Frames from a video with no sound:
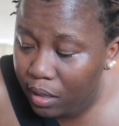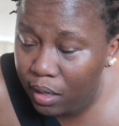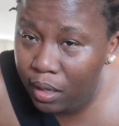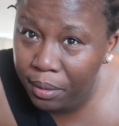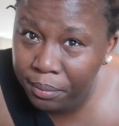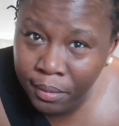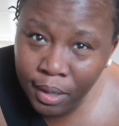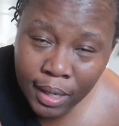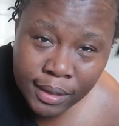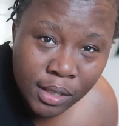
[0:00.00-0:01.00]

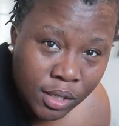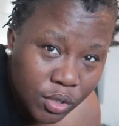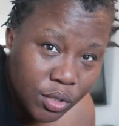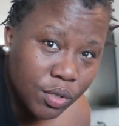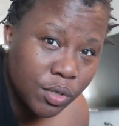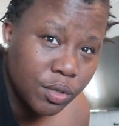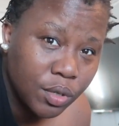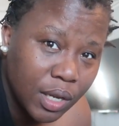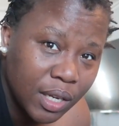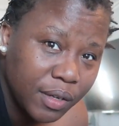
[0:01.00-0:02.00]
I need
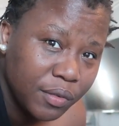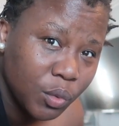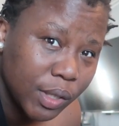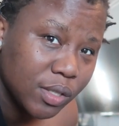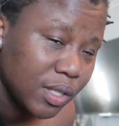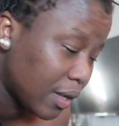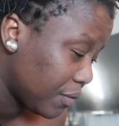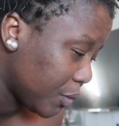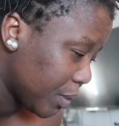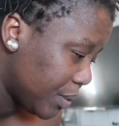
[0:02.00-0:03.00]
to, I don't even know where to start
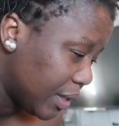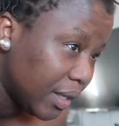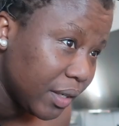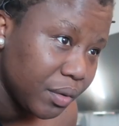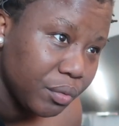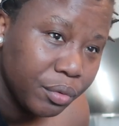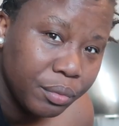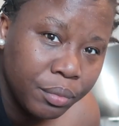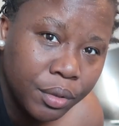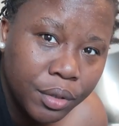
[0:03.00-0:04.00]
from. Maybe the living room.